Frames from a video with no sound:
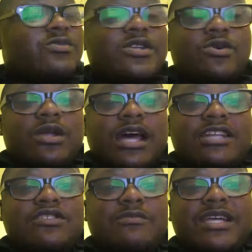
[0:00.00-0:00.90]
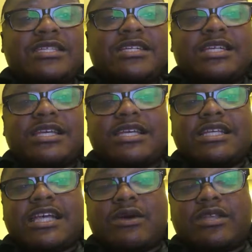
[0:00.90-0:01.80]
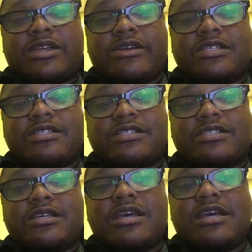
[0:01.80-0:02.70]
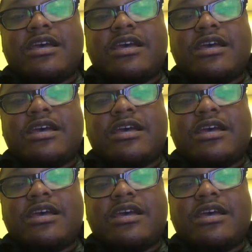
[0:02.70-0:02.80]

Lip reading: So we do a lot. So basically, it's out there is